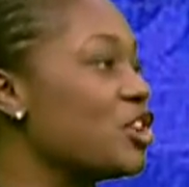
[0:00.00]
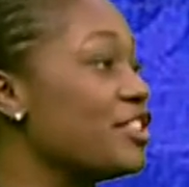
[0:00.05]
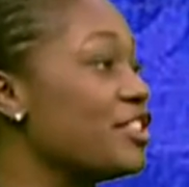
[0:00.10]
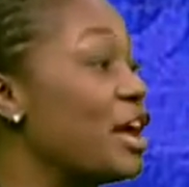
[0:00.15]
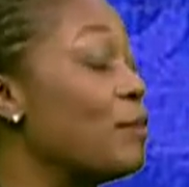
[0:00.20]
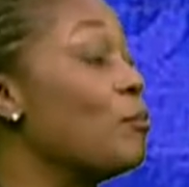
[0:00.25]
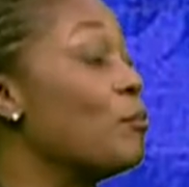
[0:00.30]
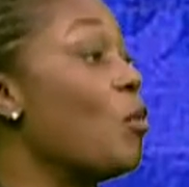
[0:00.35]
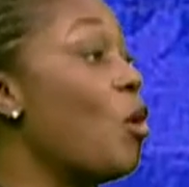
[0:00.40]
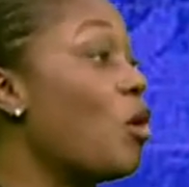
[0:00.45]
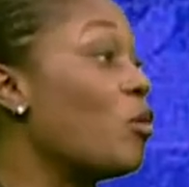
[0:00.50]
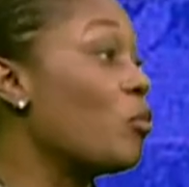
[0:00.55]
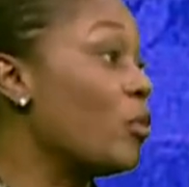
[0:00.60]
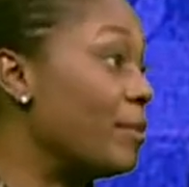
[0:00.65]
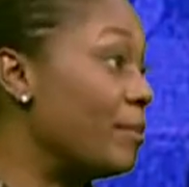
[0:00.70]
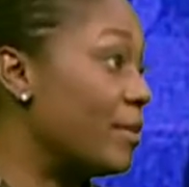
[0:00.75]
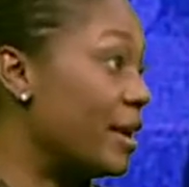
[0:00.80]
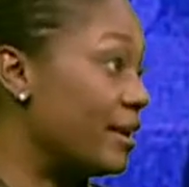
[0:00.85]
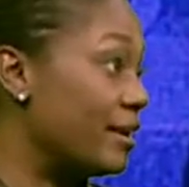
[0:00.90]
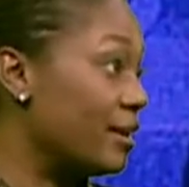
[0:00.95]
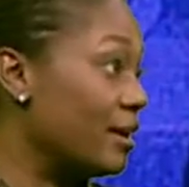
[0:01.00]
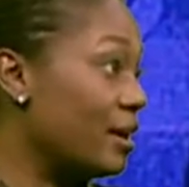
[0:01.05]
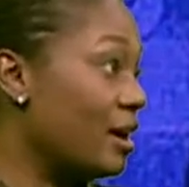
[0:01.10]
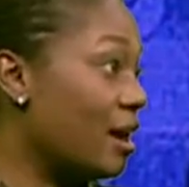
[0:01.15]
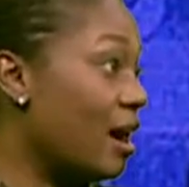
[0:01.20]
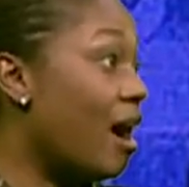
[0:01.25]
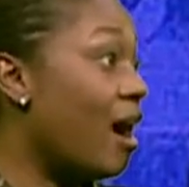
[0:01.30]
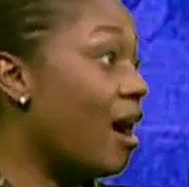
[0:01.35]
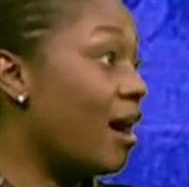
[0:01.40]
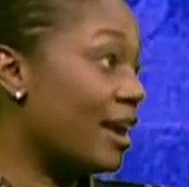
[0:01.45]
that more women
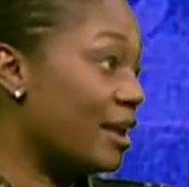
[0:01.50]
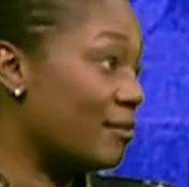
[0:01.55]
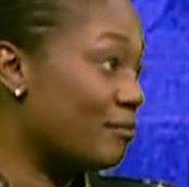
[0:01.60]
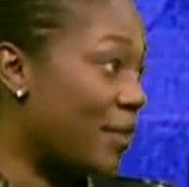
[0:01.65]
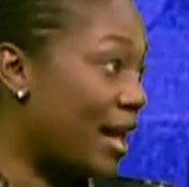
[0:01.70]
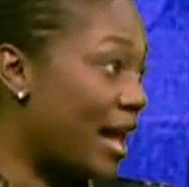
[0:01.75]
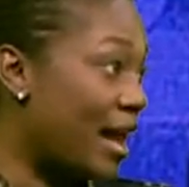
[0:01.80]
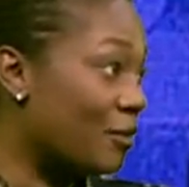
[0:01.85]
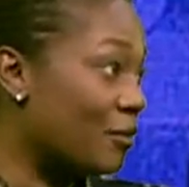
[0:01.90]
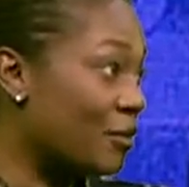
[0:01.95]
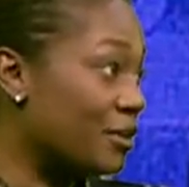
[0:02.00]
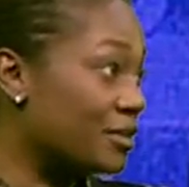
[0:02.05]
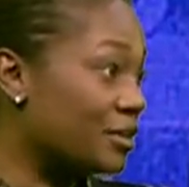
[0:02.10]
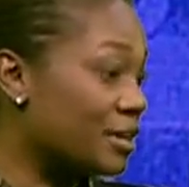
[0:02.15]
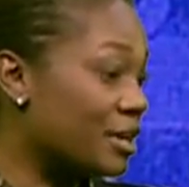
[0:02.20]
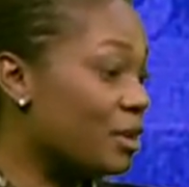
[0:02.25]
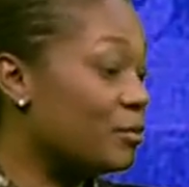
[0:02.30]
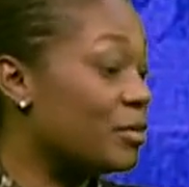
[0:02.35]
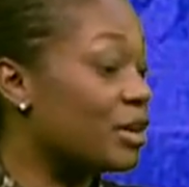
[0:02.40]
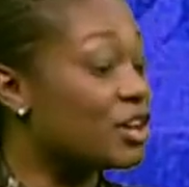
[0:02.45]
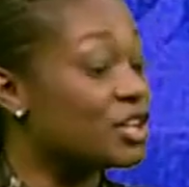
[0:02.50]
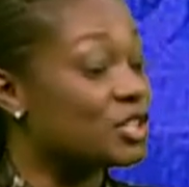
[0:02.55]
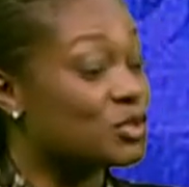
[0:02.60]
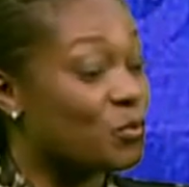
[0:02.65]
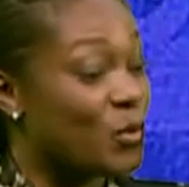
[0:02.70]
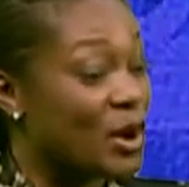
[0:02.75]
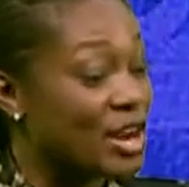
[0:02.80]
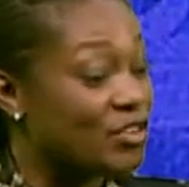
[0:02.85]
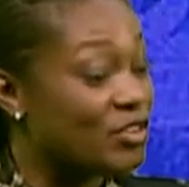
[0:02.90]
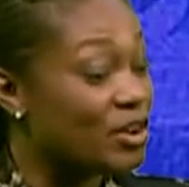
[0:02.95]
are empowered. Because
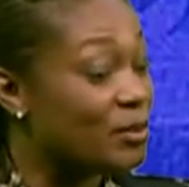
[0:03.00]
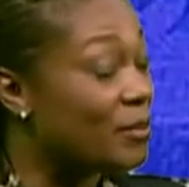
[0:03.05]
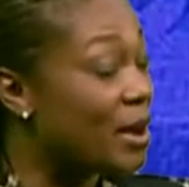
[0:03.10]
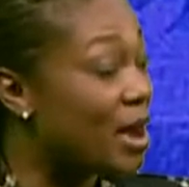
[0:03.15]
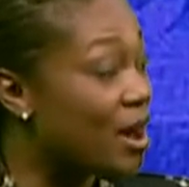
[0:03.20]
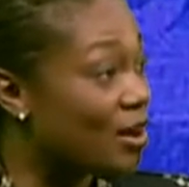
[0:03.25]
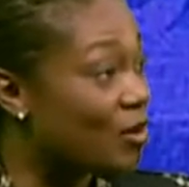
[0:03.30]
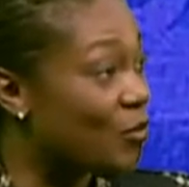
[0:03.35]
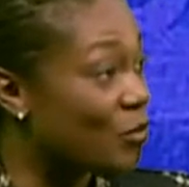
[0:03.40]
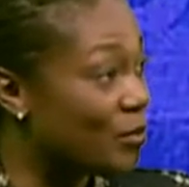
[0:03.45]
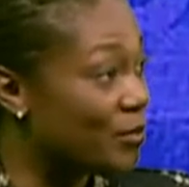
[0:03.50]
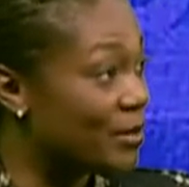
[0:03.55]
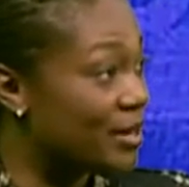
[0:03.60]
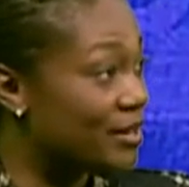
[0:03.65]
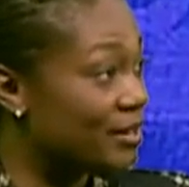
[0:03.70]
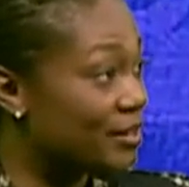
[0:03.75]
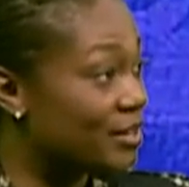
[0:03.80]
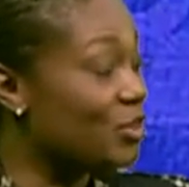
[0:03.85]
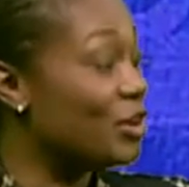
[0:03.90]
when you empower a woman, you